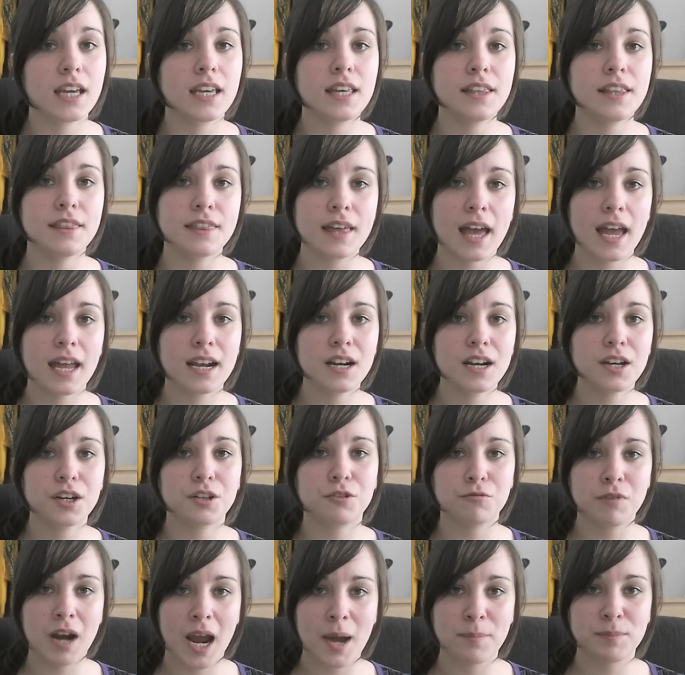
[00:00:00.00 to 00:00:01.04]
He then
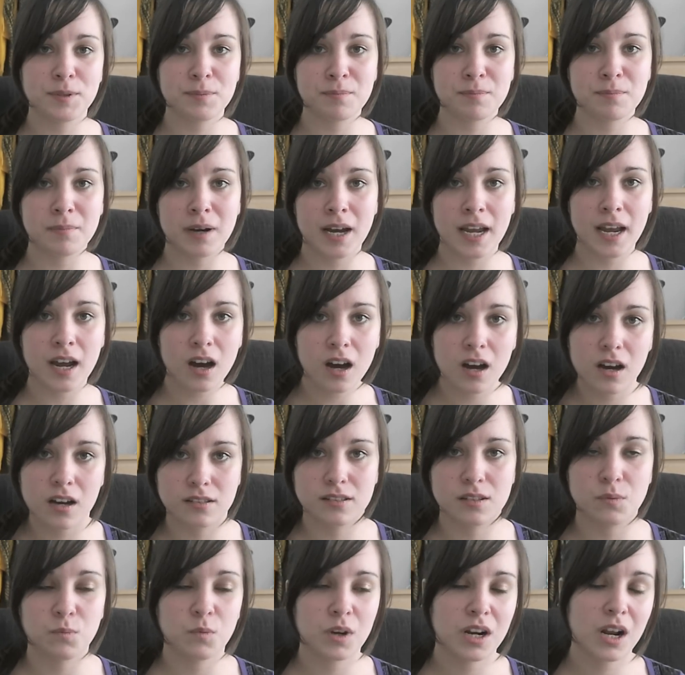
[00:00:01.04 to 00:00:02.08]
grabbed my
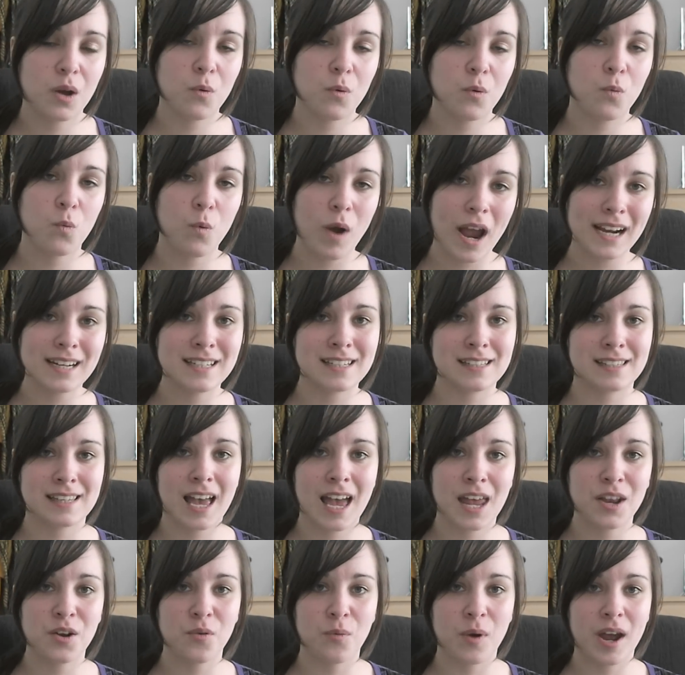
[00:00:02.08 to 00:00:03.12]
ass, and when I whacked his
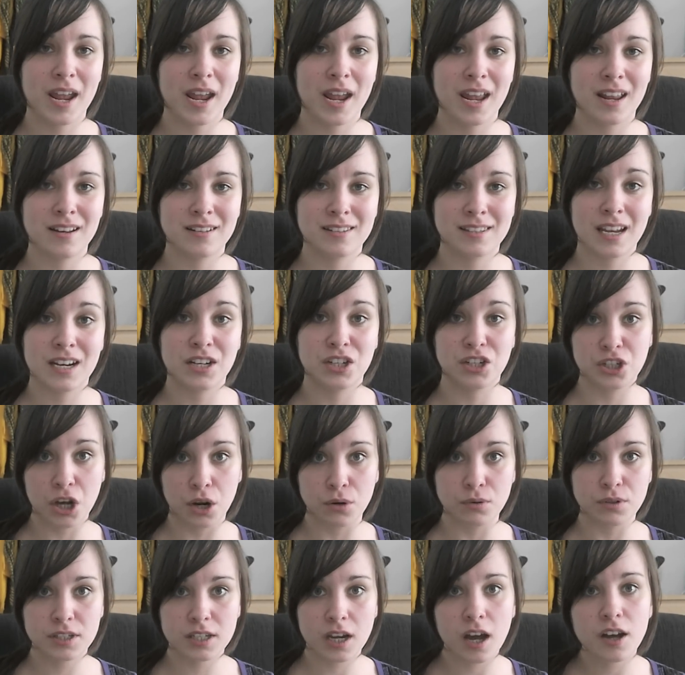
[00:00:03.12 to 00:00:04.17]
hand away and said,
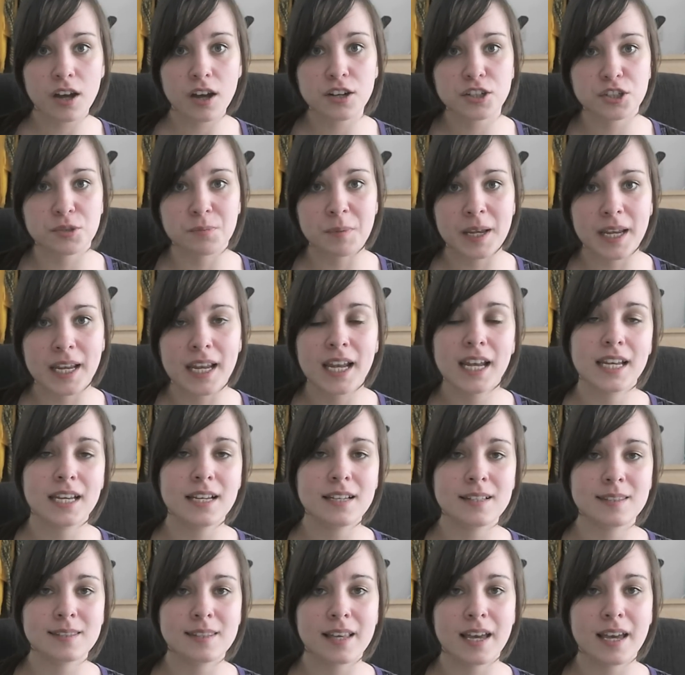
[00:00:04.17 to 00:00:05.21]
Don't touch me,
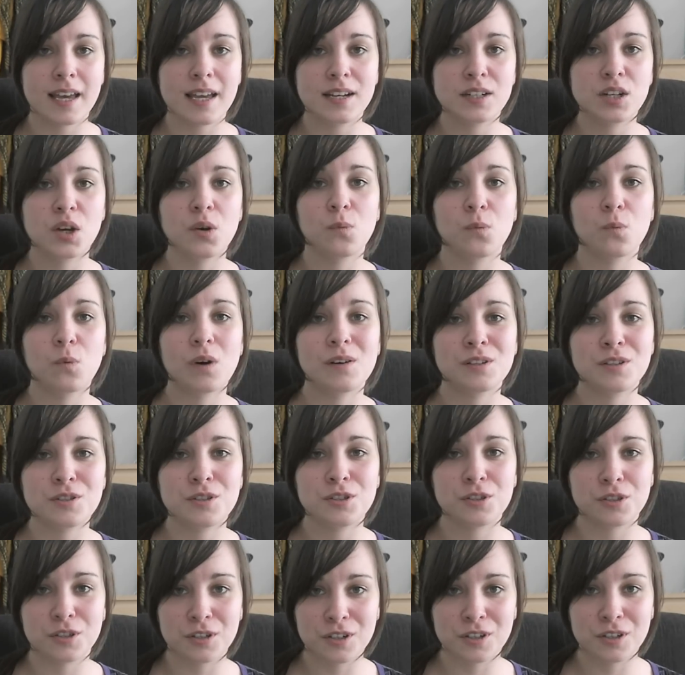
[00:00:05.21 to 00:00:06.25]
he said, Well,
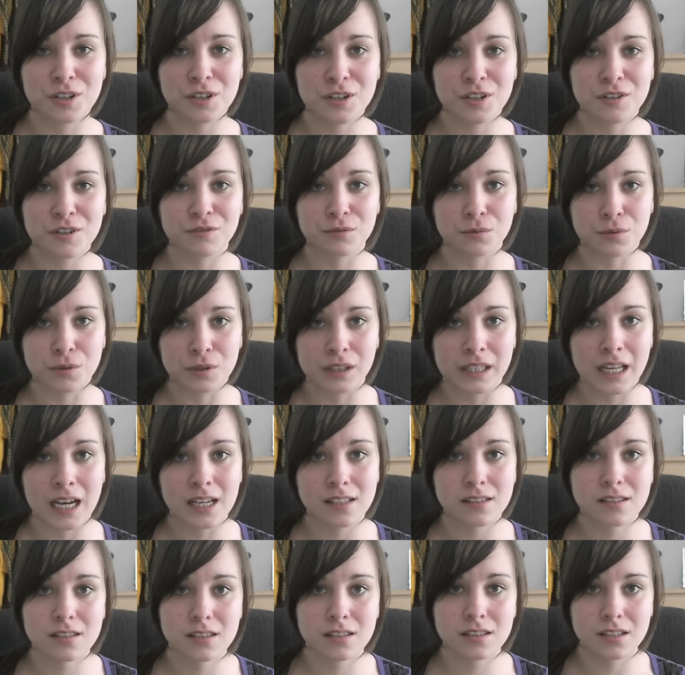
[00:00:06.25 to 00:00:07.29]
you shouldn't have worn
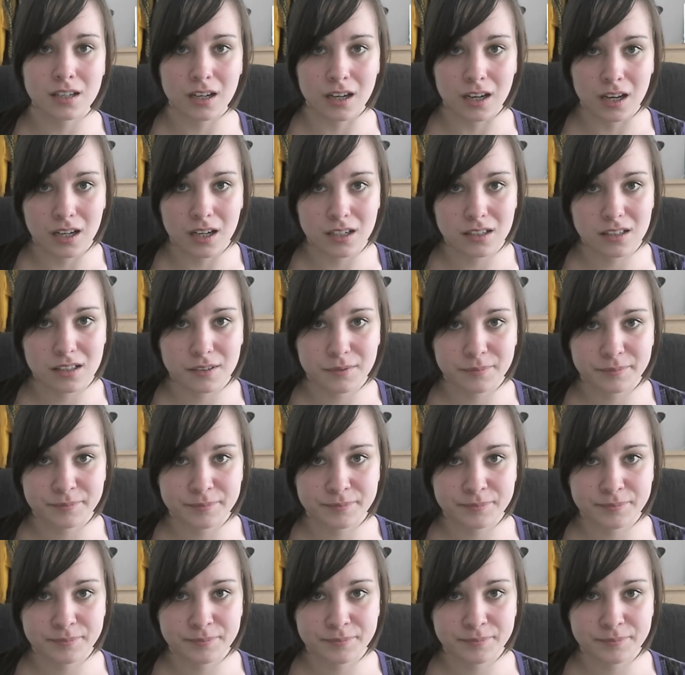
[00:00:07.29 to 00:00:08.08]
that skirt.